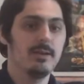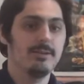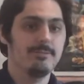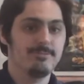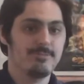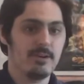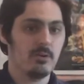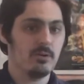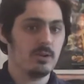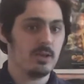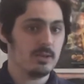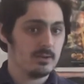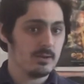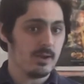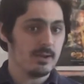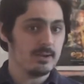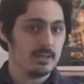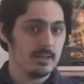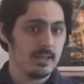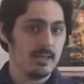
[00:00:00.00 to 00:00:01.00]
Fahrenheit
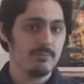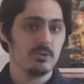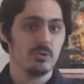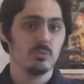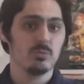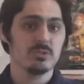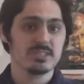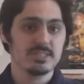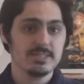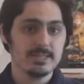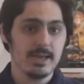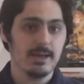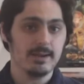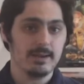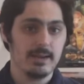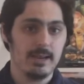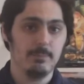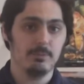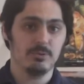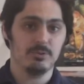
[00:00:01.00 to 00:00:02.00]
9/11 was
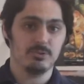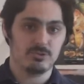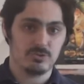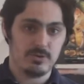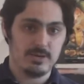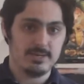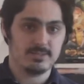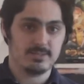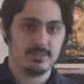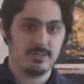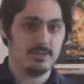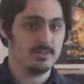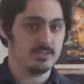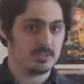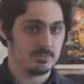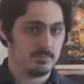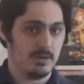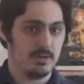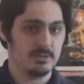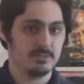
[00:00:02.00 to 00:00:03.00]
not able to translate
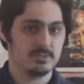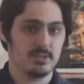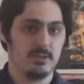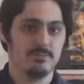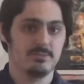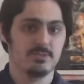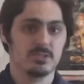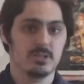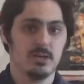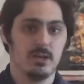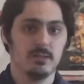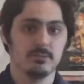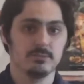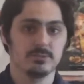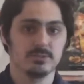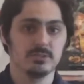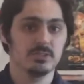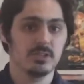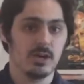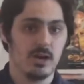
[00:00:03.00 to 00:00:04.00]
its box office
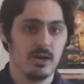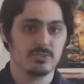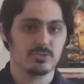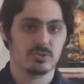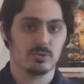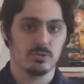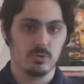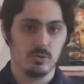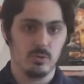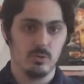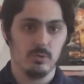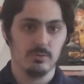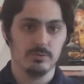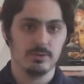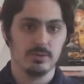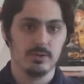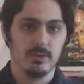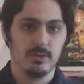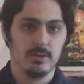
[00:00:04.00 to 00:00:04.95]
dollars into Oscar gold.